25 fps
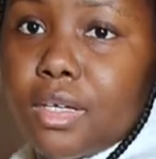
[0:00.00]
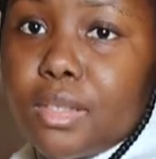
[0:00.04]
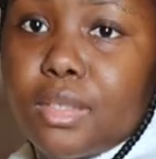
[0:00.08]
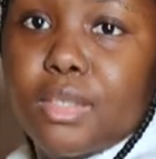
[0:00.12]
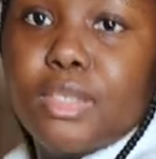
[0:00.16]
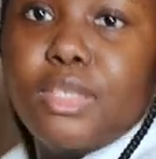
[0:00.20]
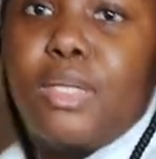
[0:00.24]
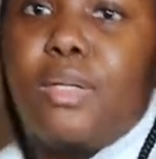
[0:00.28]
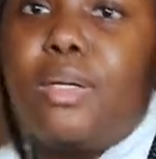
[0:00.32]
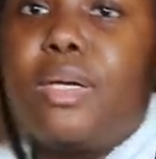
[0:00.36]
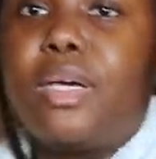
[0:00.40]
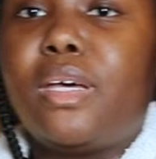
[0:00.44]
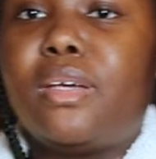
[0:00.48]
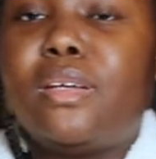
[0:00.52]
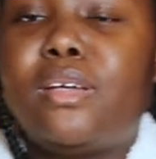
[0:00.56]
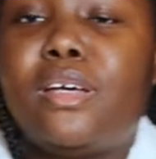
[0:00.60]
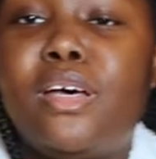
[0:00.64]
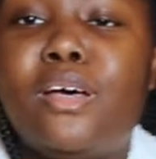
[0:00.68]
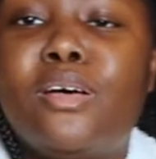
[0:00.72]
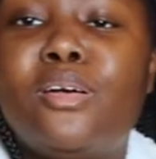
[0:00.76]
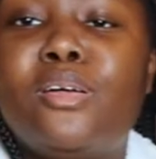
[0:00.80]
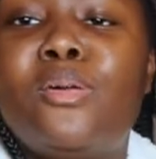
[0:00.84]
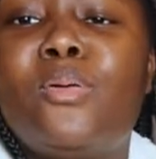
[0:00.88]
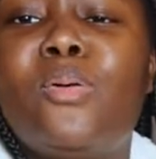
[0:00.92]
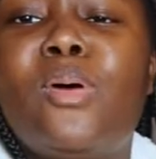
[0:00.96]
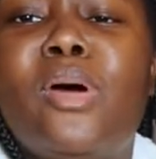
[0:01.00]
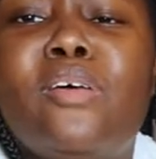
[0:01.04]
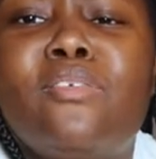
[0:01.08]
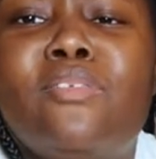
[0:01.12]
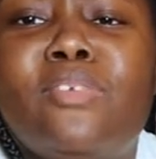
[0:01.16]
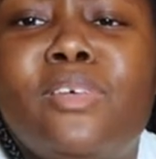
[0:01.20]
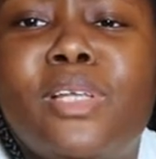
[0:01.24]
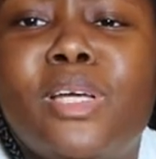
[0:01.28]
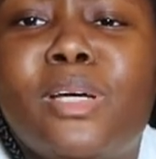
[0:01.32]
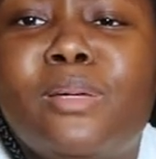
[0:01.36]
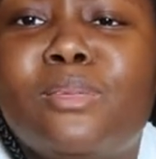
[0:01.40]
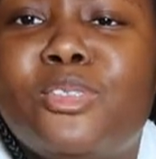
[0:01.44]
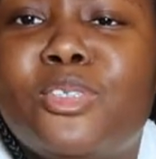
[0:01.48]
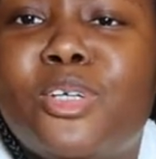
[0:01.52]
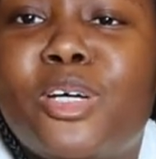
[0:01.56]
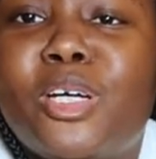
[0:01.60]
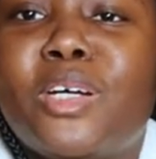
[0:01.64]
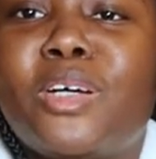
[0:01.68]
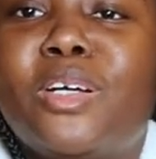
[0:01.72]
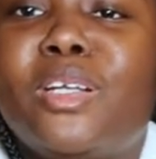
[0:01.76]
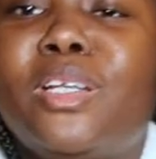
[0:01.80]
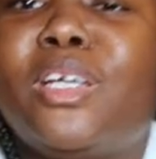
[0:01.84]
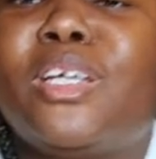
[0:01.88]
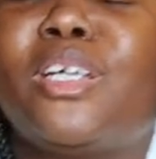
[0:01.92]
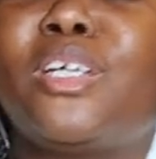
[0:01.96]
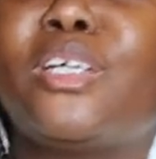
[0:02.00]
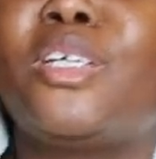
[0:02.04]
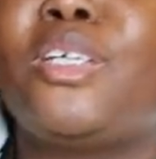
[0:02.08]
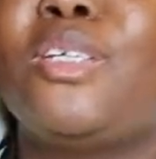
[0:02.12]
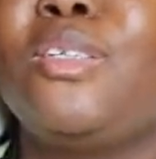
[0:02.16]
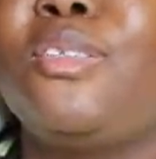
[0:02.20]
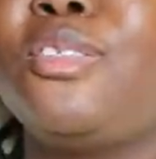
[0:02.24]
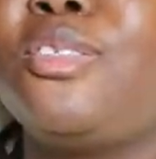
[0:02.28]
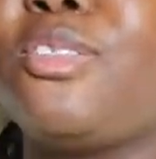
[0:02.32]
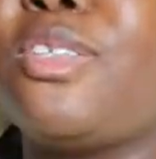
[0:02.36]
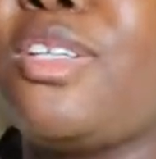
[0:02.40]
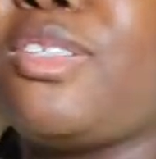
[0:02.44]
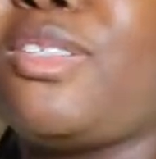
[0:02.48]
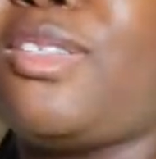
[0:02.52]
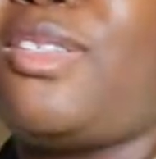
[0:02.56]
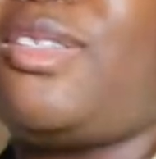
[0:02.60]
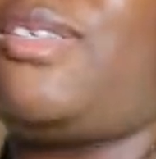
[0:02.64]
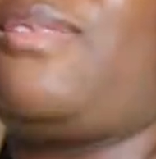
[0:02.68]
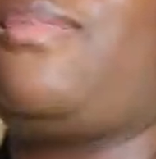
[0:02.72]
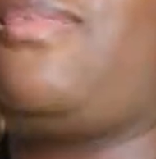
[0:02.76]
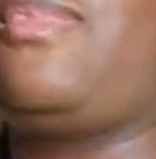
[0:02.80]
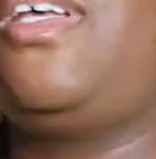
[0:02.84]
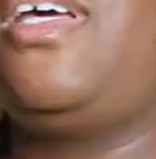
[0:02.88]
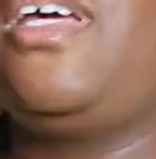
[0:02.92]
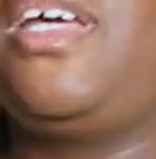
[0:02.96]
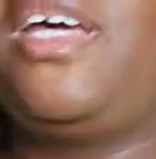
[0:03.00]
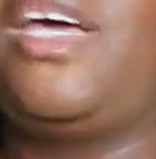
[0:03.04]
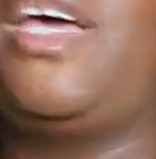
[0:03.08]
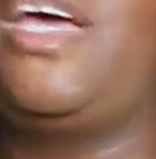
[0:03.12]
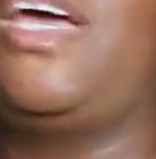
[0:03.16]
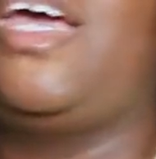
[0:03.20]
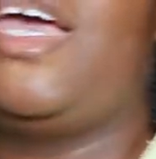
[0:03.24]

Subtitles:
So yeah, I don't know, I feel like I'm trying on like a cute dress or something.